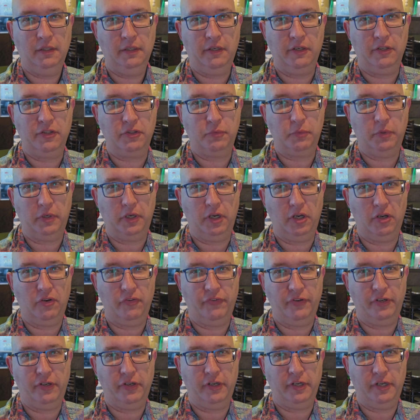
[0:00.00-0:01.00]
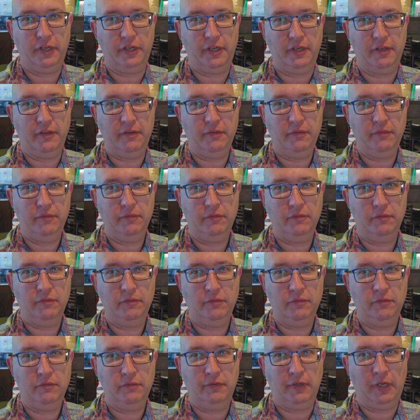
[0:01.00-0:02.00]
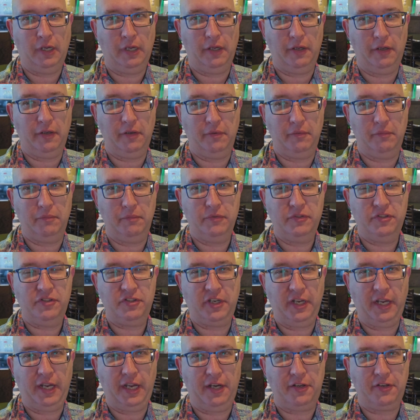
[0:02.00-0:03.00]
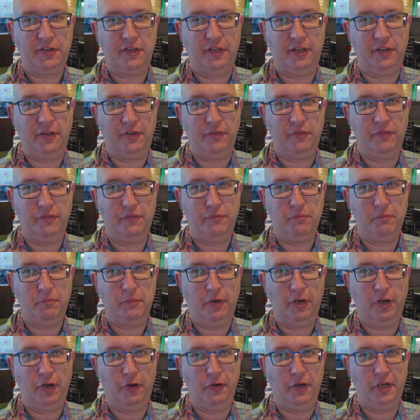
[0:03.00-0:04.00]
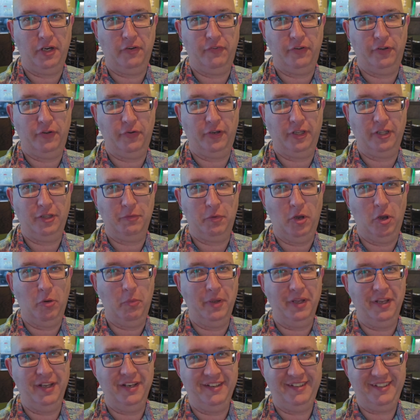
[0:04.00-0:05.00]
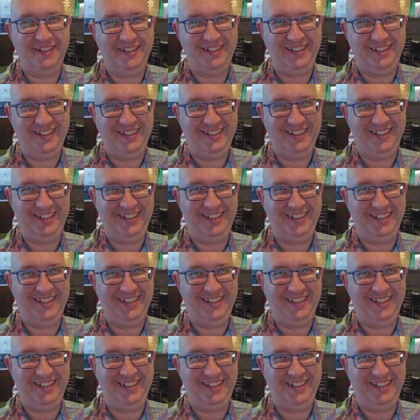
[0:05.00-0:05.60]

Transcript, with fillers: because we are very uh, stacked on Margaritaville at the